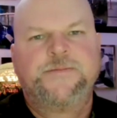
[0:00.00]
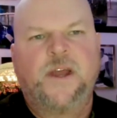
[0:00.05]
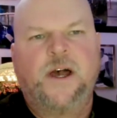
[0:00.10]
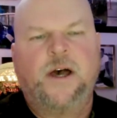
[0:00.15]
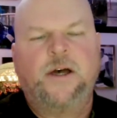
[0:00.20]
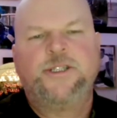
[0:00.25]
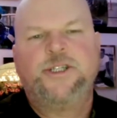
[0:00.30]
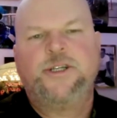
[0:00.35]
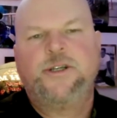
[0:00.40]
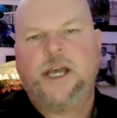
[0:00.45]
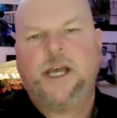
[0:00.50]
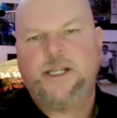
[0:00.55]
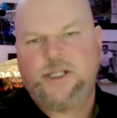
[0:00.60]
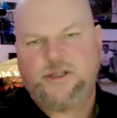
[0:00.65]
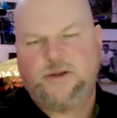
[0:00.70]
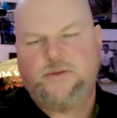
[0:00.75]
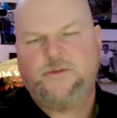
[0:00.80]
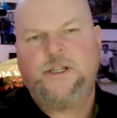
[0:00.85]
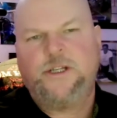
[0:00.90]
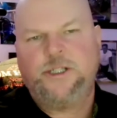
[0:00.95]
How
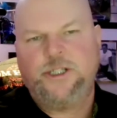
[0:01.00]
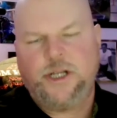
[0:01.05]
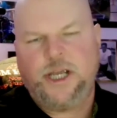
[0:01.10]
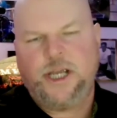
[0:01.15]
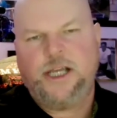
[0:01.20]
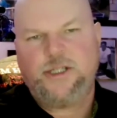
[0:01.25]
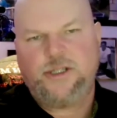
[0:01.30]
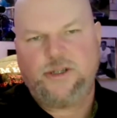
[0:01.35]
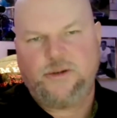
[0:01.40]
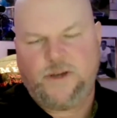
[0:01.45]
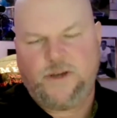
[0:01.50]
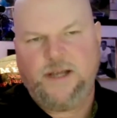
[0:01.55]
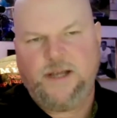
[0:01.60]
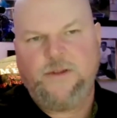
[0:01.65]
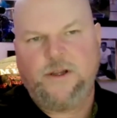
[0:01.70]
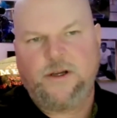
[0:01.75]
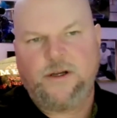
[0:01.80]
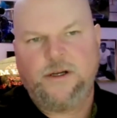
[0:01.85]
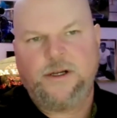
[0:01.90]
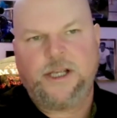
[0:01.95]
did you guys survive
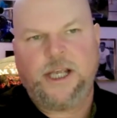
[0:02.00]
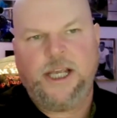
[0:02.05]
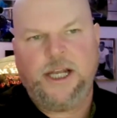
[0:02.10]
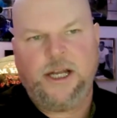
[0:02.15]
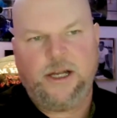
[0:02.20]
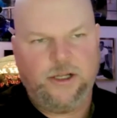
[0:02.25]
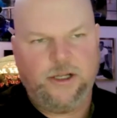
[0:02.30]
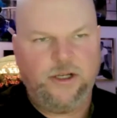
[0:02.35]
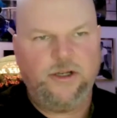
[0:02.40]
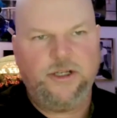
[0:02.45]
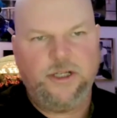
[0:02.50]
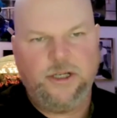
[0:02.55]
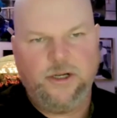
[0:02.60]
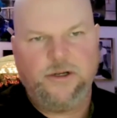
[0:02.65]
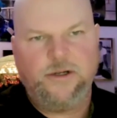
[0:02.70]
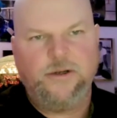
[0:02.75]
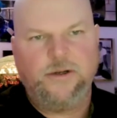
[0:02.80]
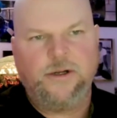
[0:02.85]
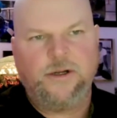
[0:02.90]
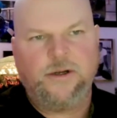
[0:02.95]
the hurricane? You're
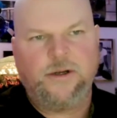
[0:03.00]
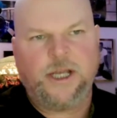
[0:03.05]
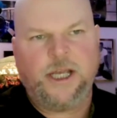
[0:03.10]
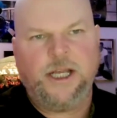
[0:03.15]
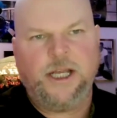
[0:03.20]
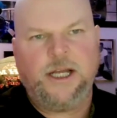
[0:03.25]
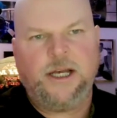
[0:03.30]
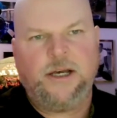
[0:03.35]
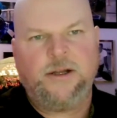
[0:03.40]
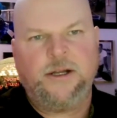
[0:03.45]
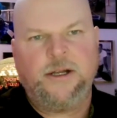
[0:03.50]
doing okay down